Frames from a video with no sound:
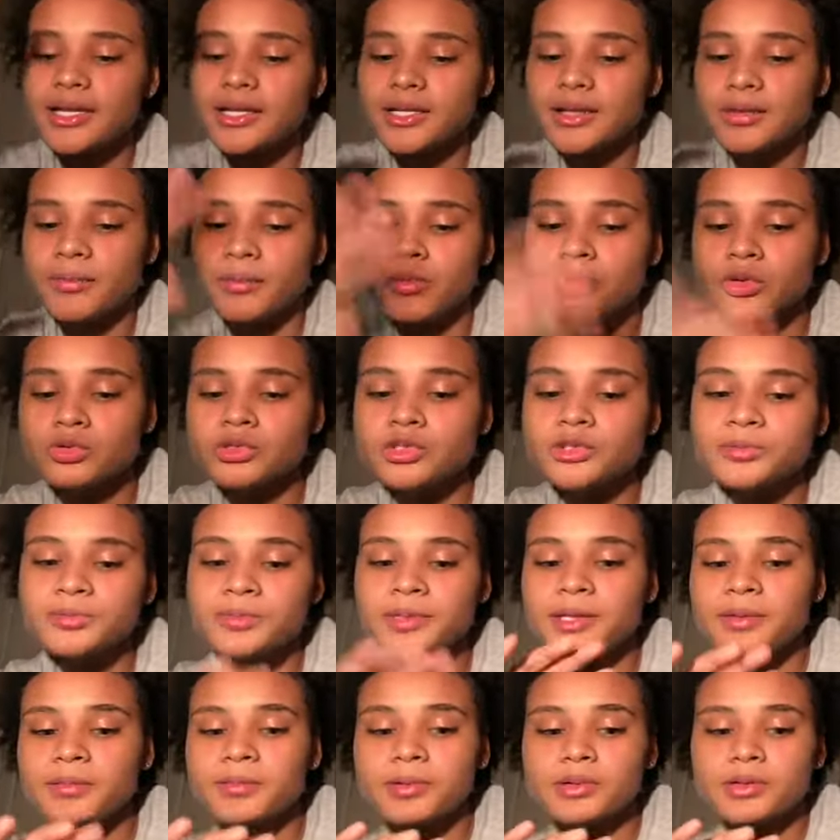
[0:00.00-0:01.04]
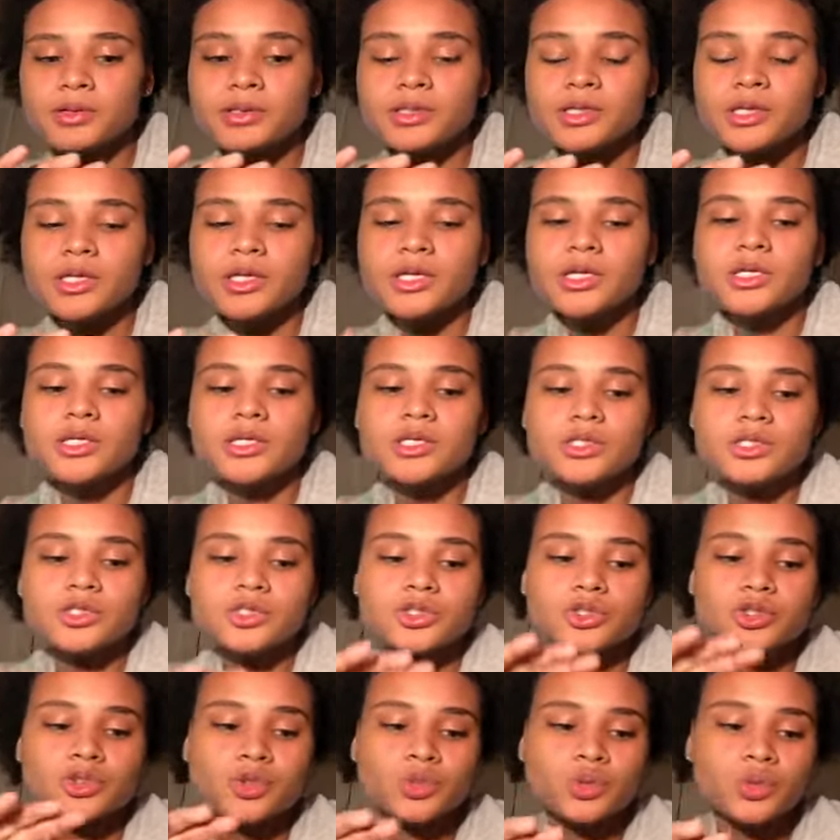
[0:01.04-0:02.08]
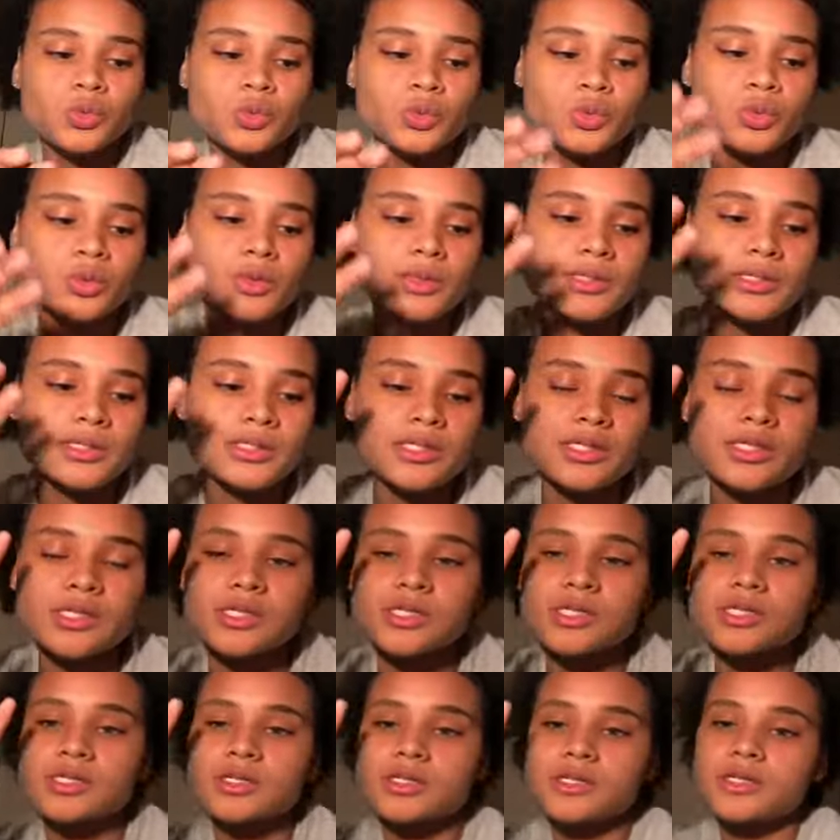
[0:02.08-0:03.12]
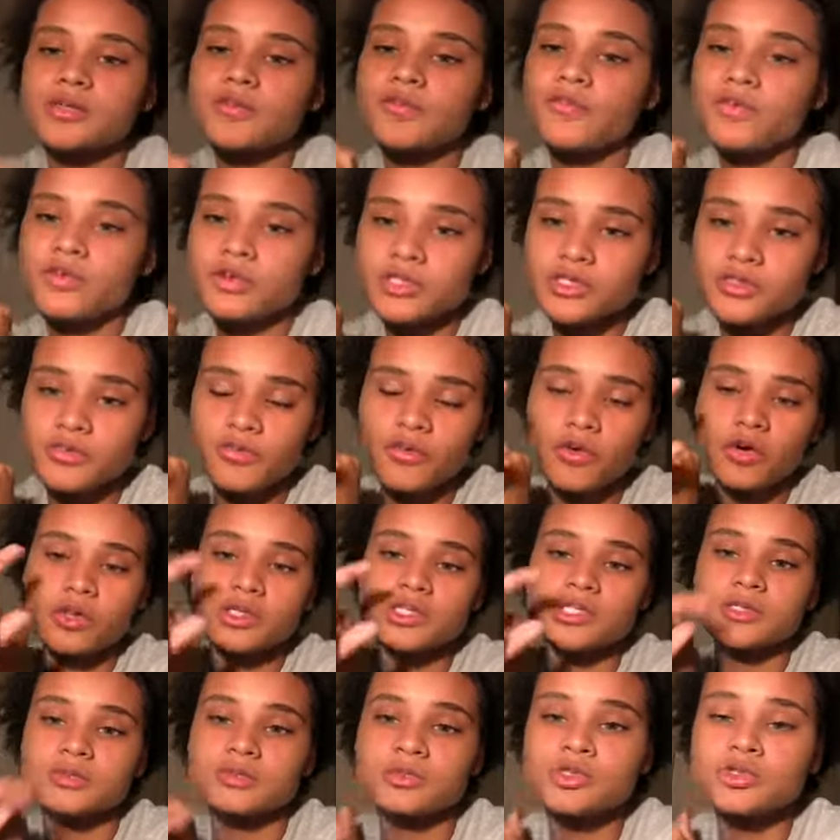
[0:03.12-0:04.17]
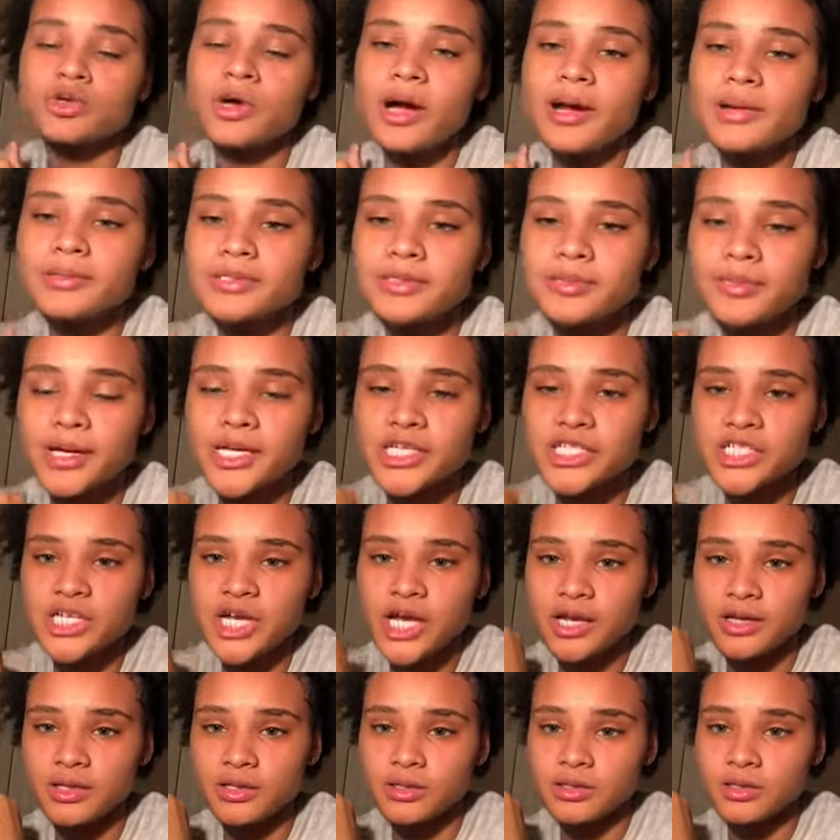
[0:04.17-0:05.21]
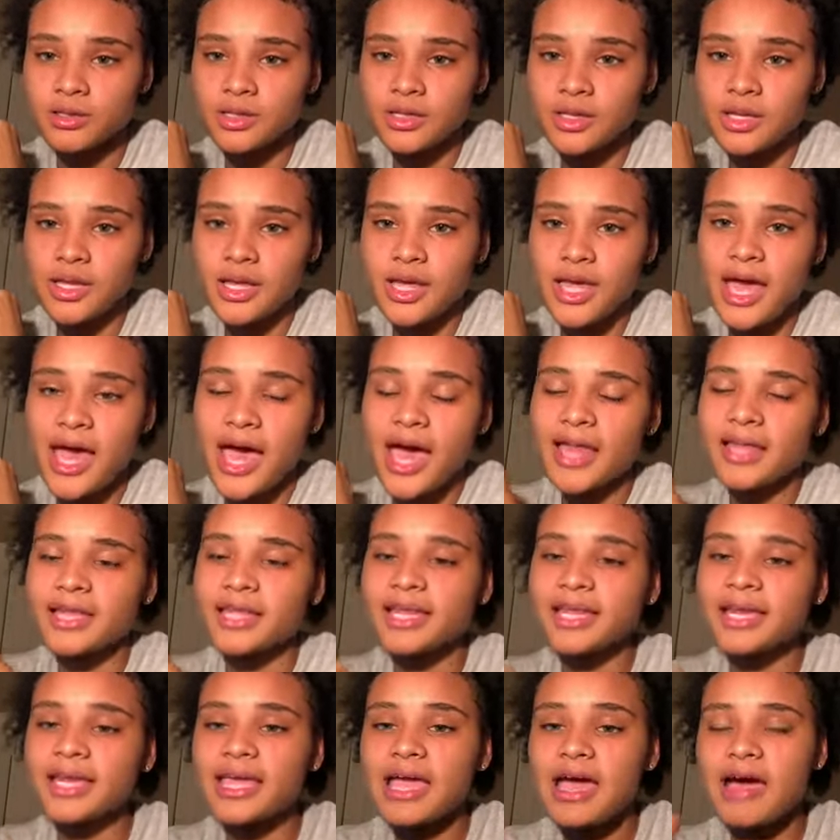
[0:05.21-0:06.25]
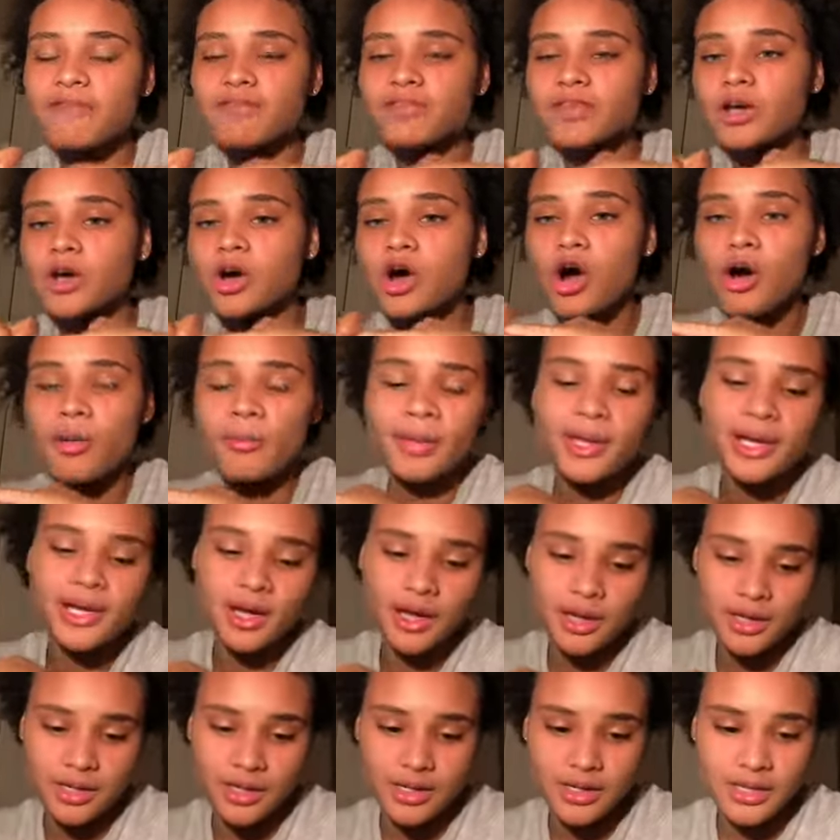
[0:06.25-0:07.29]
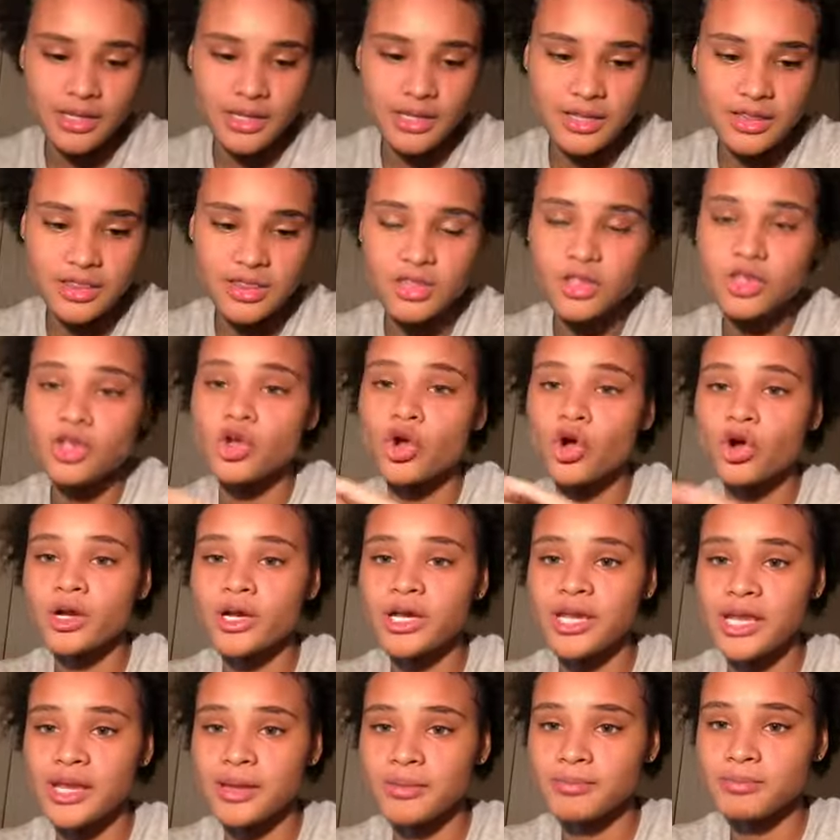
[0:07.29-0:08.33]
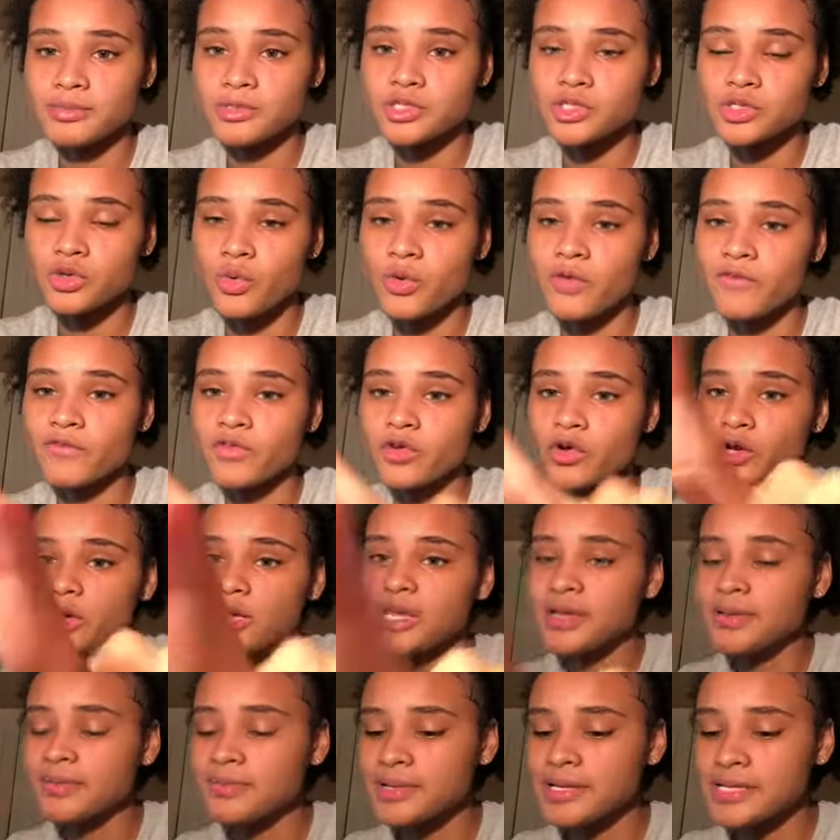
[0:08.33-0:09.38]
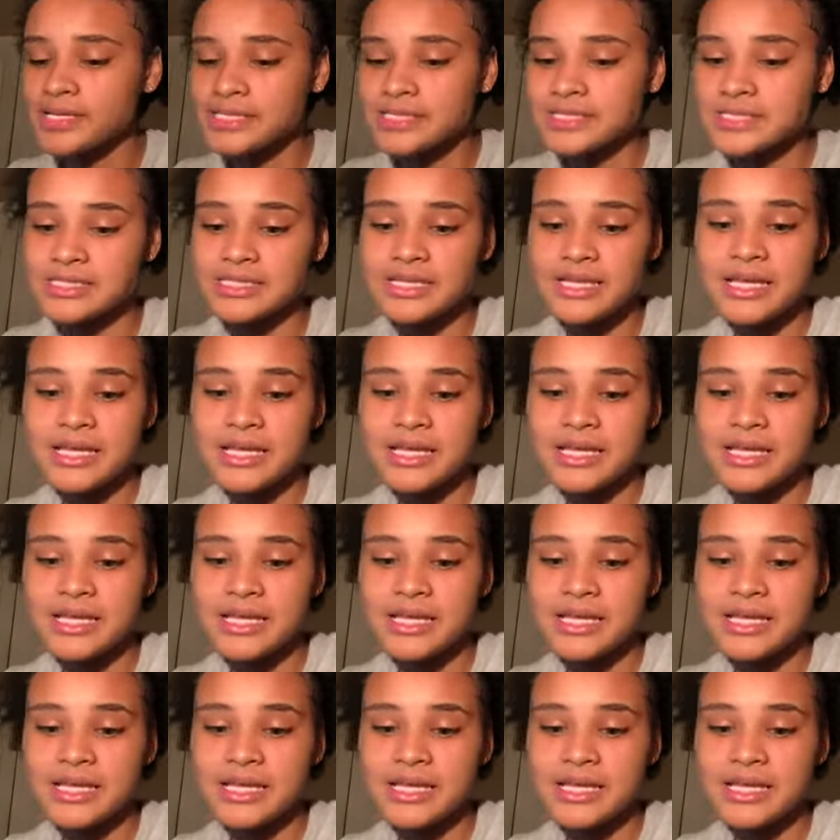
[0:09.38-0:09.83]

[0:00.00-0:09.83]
most people to, first of all, subscribe to my channel, and then they have to comment underneath your name. So if your name is